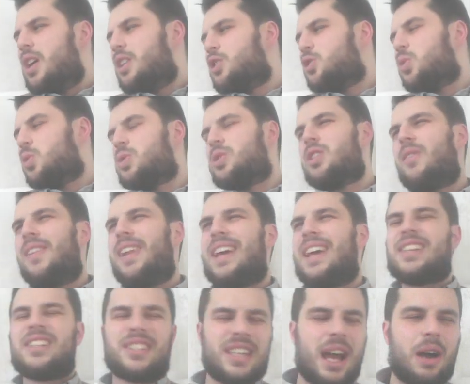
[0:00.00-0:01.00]
There's also
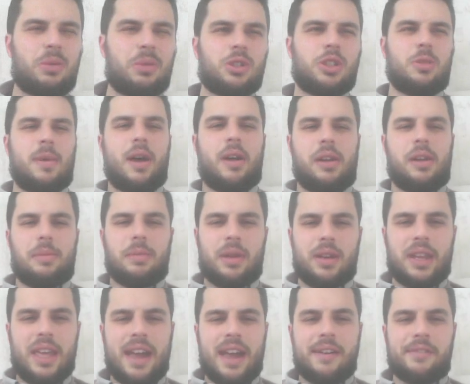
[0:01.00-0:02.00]
less doubts about him
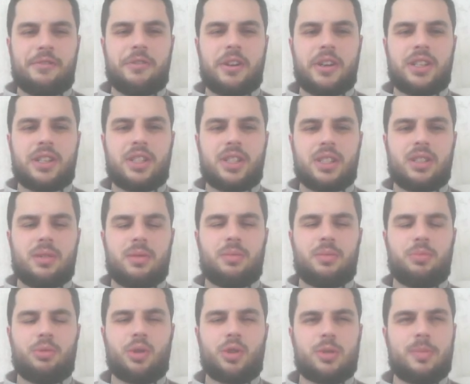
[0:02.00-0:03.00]
than the average
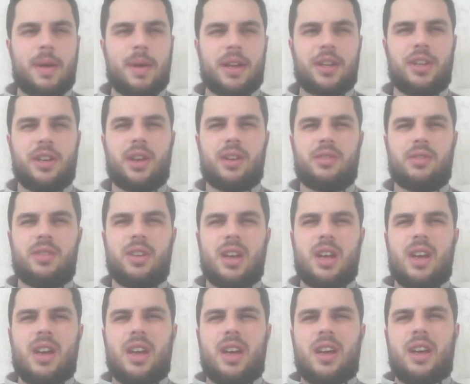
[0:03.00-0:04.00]
prospect. You know,
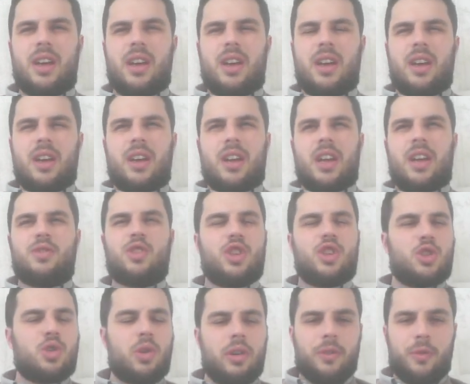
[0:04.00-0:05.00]
if
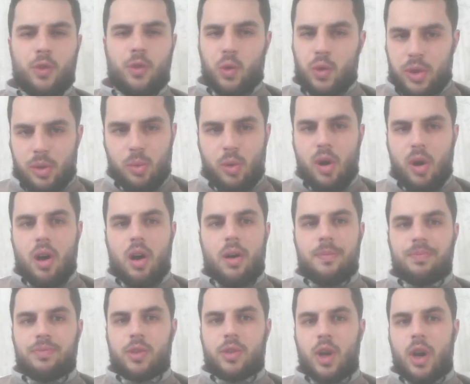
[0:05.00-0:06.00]
Chisora fought
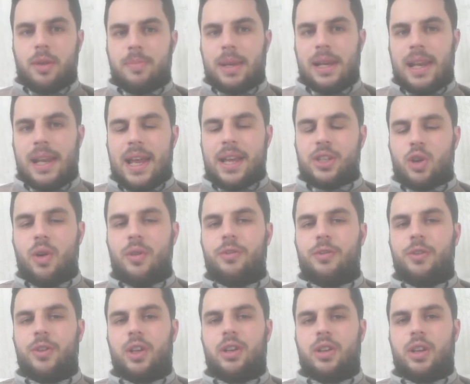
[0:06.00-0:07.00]
Dubois, I'd be less
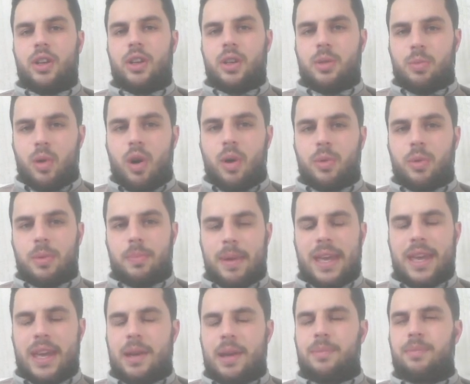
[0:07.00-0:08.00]
confident that Dubois would
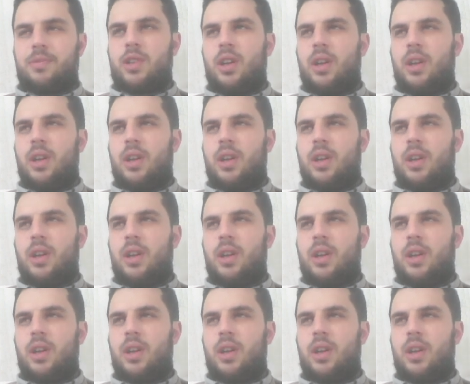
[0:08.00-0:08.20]
beat him.